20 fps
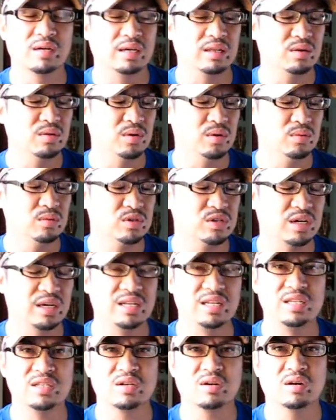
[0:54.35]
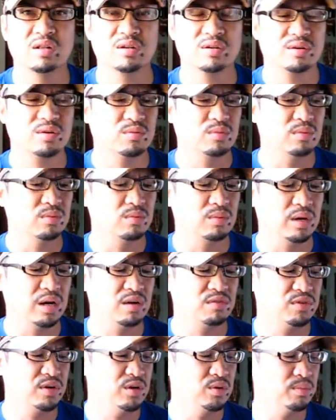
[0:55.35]
I don't know, Chinese color,
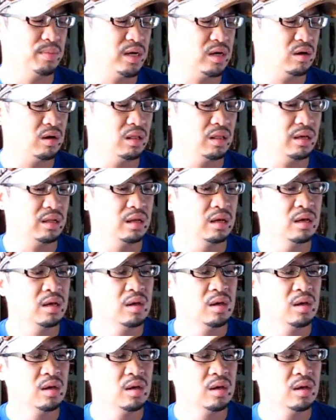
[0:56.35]
whatever you may call it.